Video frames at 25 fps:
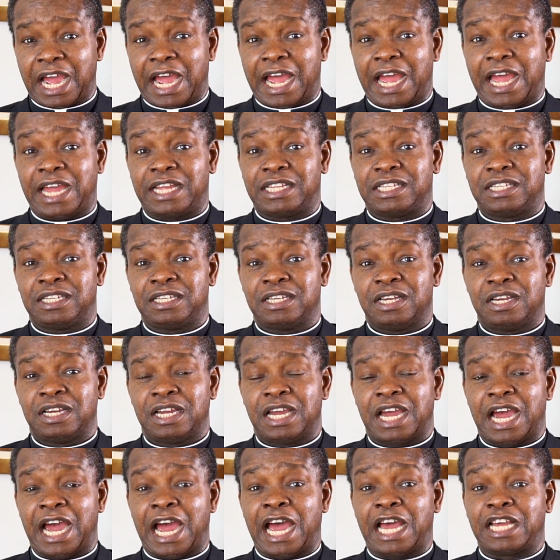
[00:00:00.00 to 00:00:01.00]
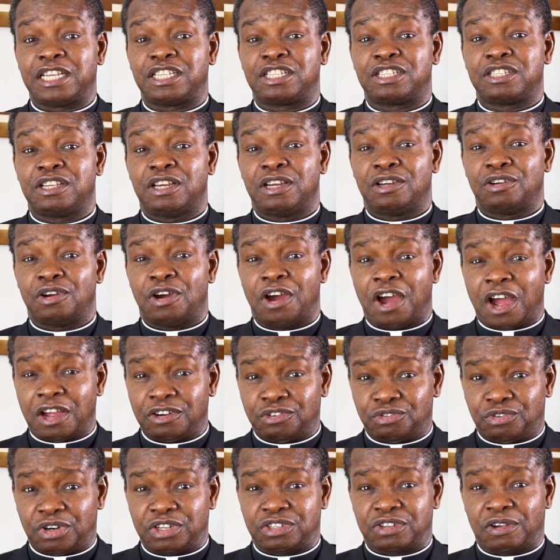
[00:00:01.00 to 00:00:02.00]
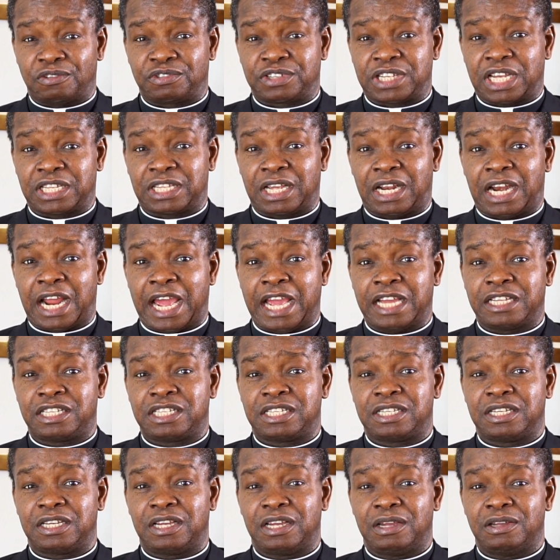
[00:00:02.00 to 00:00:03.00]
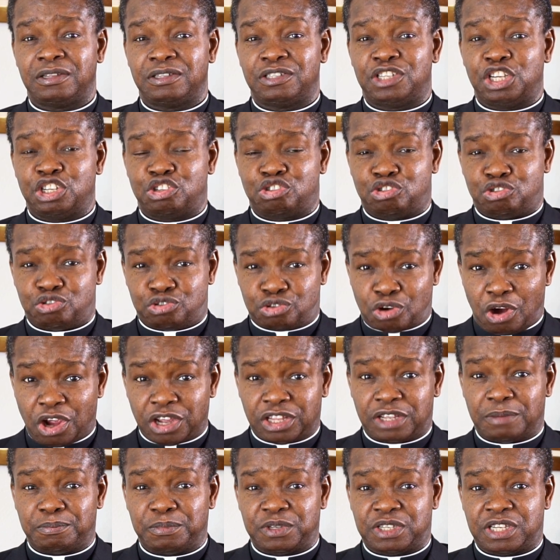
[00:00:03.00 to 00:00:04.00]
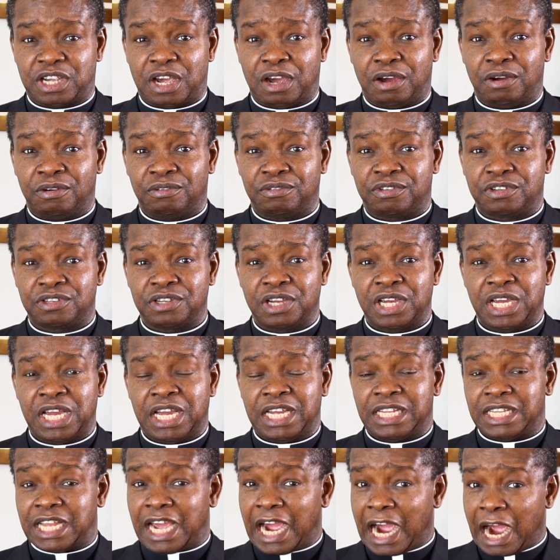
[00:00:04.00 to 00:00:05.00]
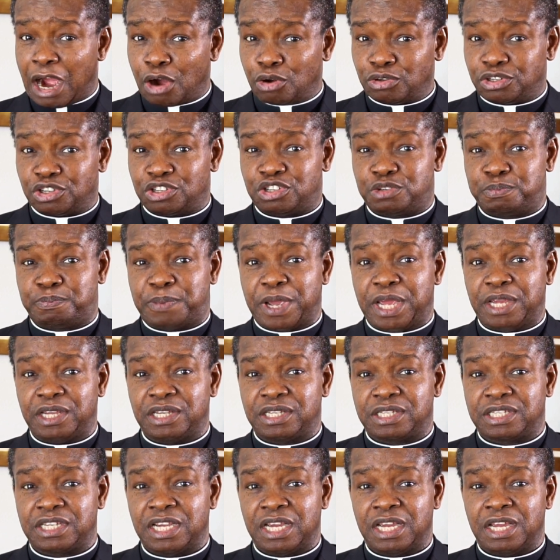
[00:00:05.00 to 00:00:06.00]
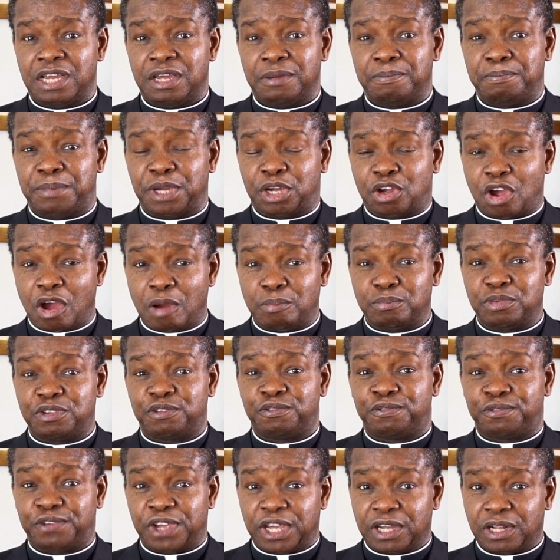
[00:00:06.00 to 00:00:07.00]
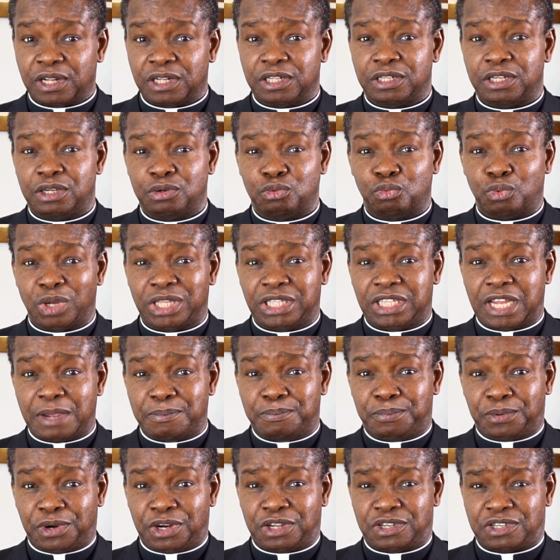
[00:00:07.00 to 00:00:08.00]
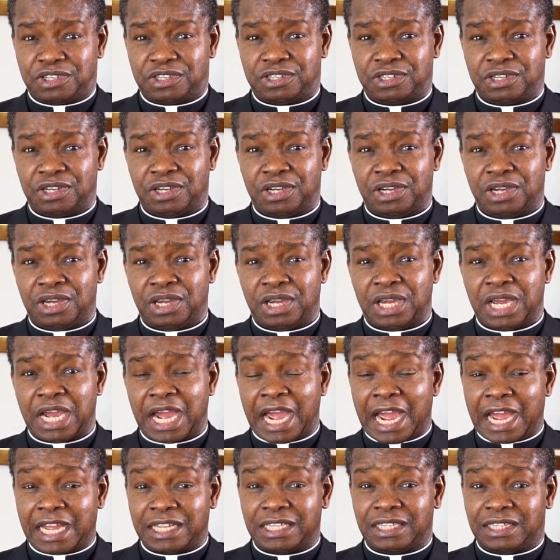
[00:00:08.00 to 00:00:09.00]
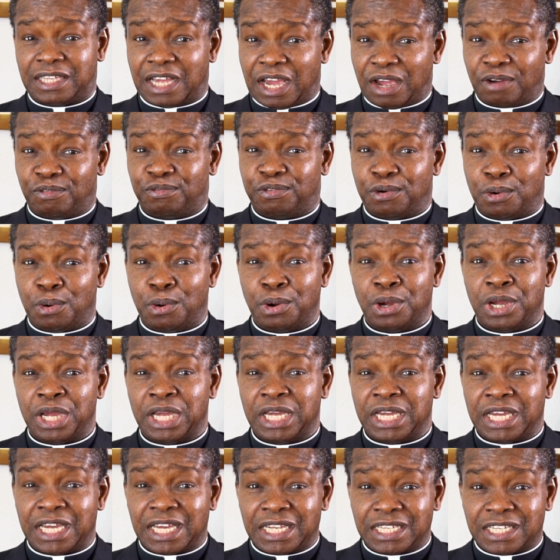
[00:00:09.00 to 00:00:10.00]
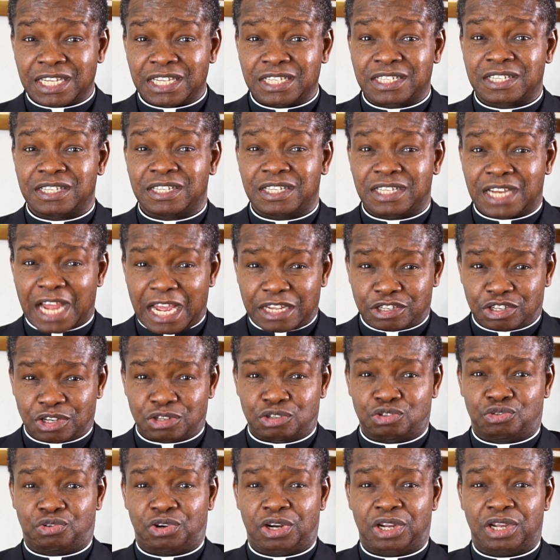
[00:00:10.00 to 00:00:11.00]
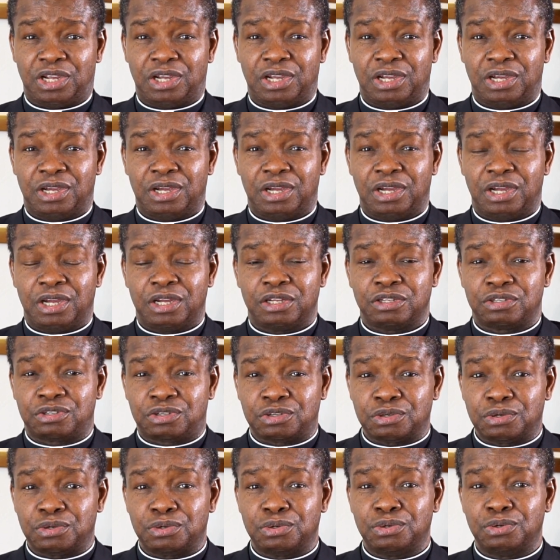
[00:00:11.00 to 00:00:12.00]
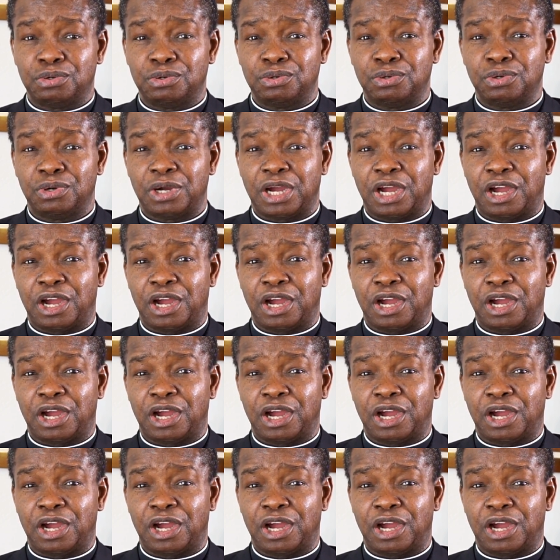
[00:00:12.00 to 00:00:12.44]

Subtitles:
And as hundreds of satellites destroy themselves, the outer space becomes filled with debris. And therefore, it is necessary to